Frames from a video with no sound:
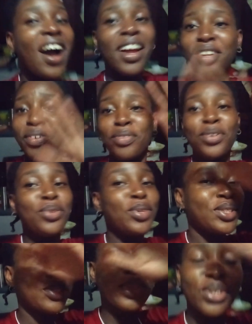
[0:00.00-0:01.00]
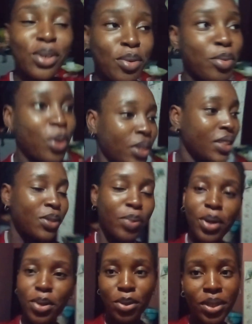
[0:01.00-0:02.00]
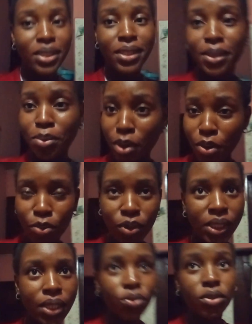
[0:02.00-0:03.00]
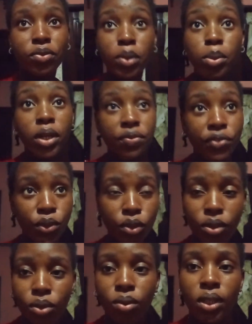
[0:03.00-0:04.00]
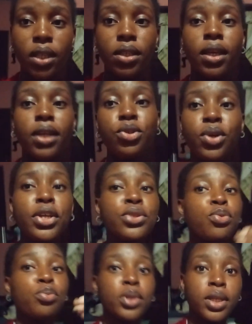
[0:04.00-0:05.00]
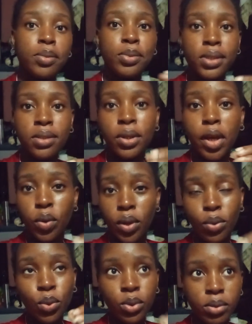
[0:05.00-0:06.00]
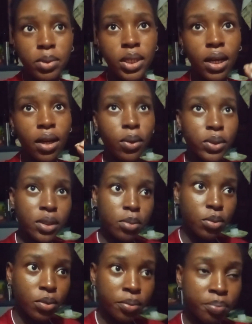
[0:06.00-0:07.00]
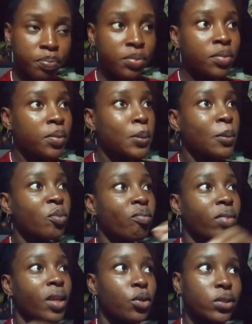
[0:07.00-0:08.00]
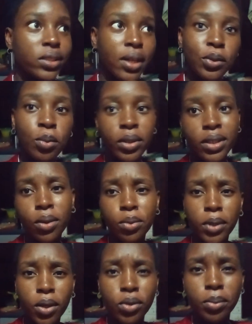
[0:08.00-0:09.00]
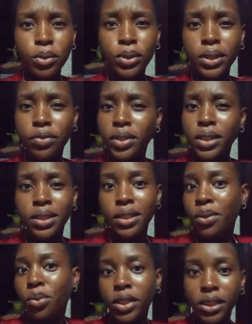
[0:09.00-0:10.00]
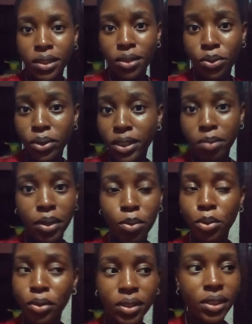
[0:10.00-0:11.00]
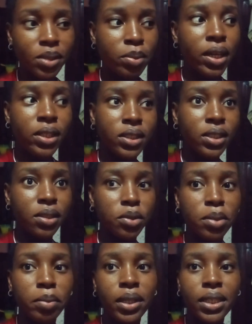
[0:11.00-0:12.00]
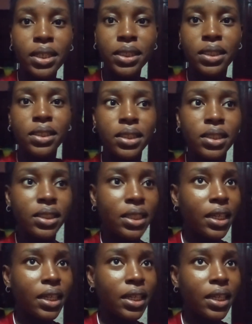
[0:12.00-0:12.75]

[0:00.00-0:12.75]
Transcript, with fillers: I don't even know what's going on, but it's well. It is well. Once I do the rebrand video, though, then you guys will be able to help hold me accountable. Because now nobody can hold me accountable because they really think Wednesdays and Sundays are my upload days. But actually, those are my lazy days.